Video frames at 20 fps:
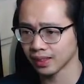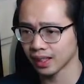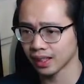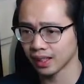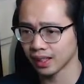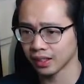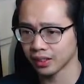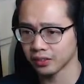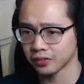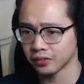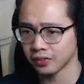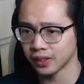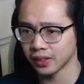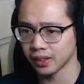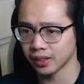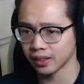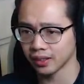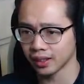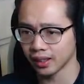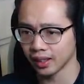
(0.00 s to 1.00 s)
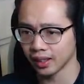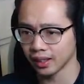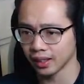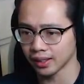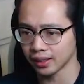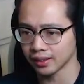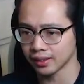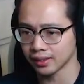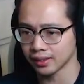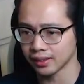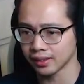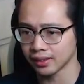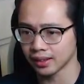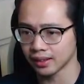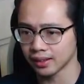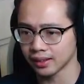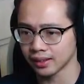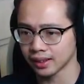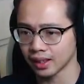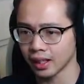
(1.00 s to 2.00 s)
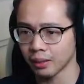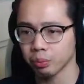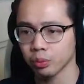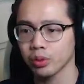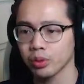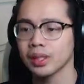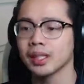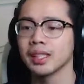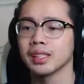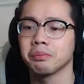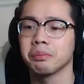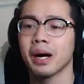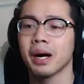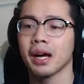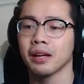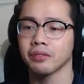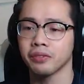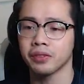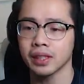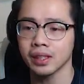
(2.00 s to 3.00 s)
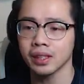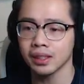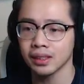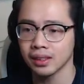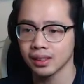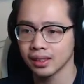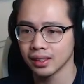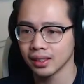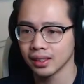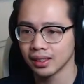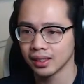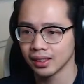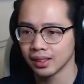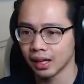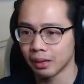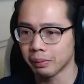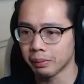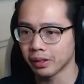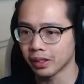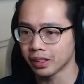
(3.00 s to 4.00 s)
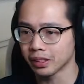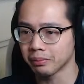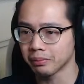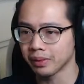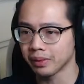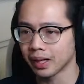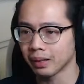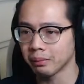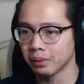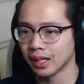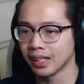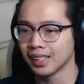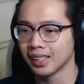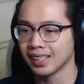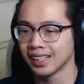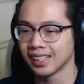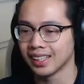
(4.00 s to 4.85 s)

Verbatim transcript: I like your feet. Are they as, as slippery as my feet? I mean, look up. I'm a.